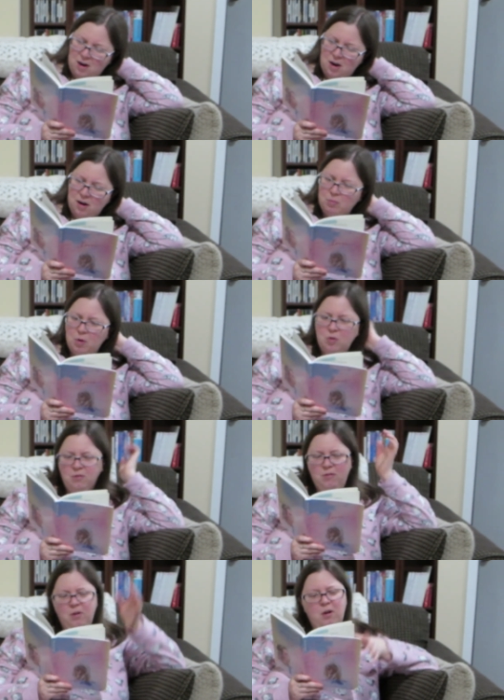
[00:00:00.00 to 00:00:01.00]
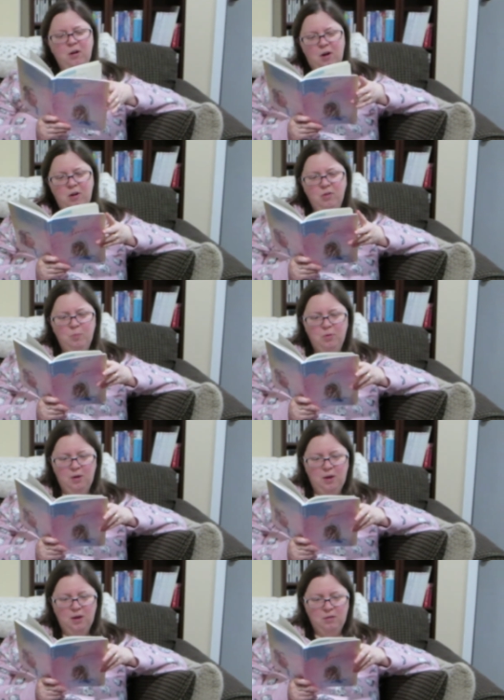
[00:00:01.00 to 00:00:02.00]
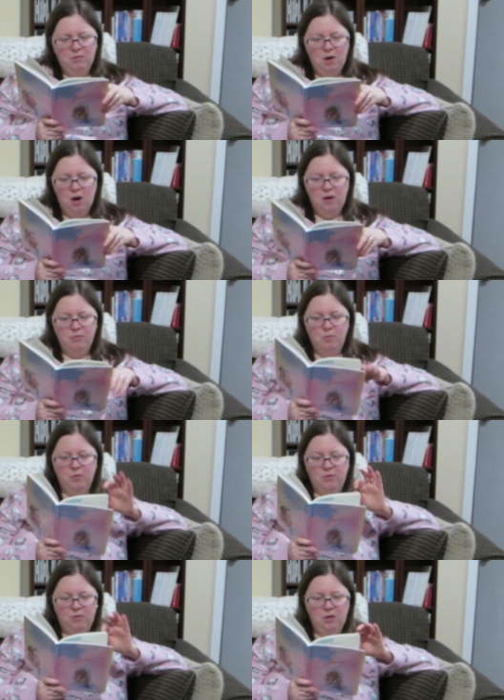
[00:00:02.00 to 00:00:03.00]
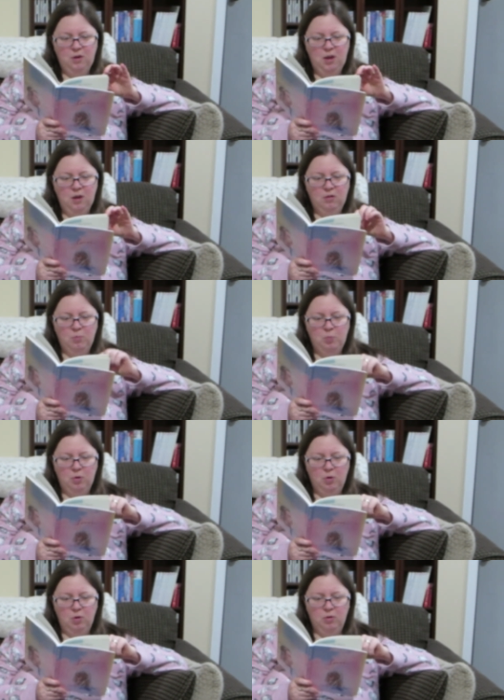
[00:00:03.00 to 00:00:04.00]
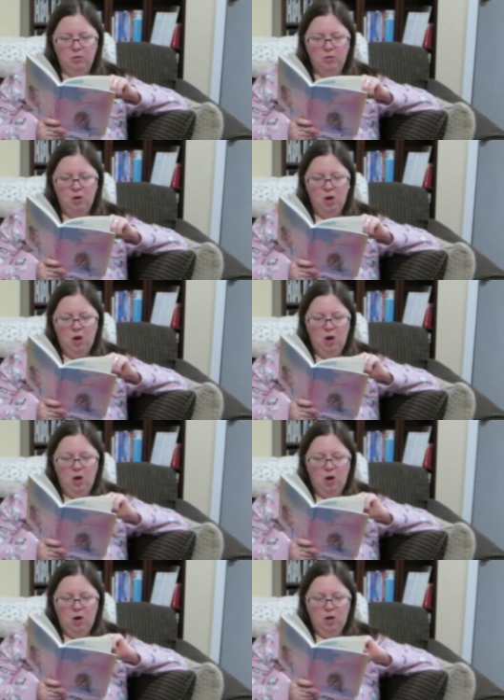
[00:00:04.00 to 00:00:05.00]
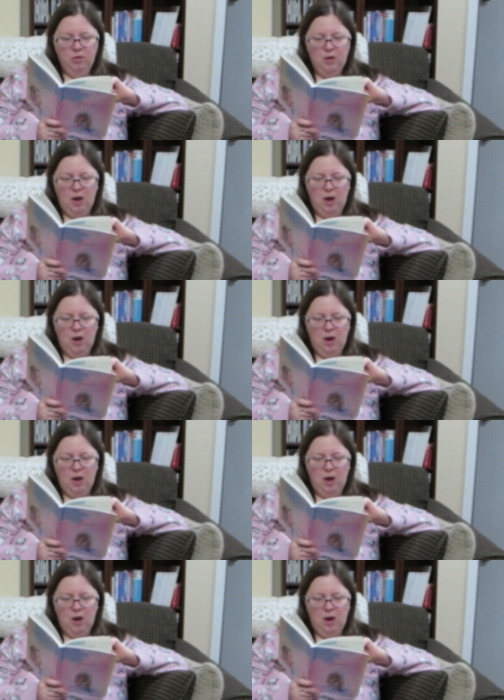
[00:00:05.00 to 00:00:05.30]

I wrote a song on the plane ride from Sydney to Perth on the